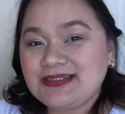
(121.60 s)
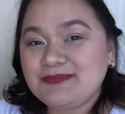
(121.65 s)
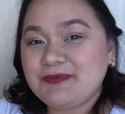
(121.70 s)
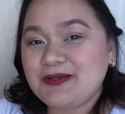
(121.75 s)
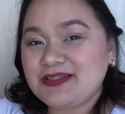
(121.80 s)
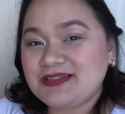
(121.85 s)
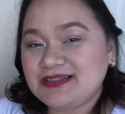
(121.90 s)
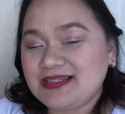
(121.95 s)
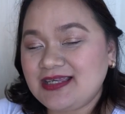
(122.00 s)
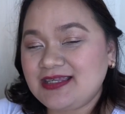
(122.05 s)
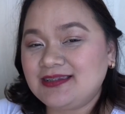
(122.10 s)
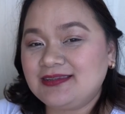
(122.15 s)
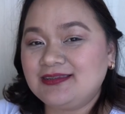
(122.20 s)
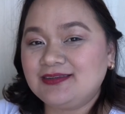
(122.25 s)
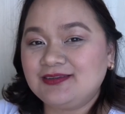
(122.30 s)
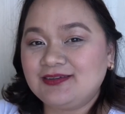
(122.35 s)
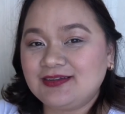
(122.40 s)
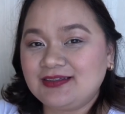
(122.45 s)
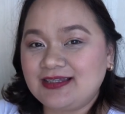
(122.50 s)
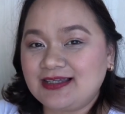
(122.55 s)
let's proceed
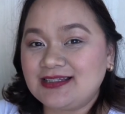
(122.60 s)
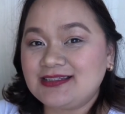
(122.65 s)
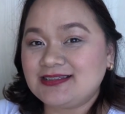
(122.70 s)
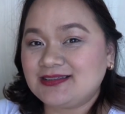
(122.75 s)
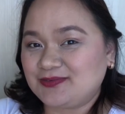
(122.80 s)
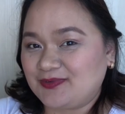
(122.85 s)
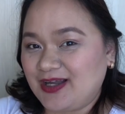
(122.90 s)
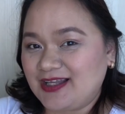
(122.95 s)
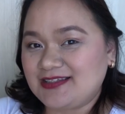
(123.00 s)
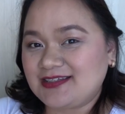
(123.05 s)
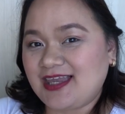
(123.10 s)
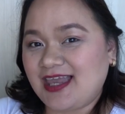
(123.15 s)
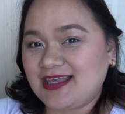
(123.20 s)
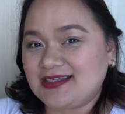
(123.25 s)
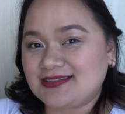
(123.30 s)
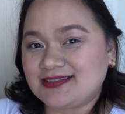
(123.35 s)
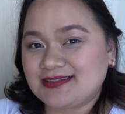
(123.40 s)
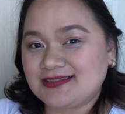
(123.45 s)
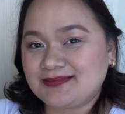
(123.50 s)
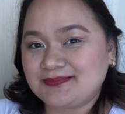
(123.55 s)
to the
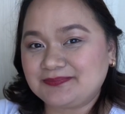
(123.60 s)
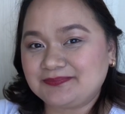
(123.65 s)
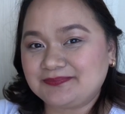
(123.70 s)
swatches.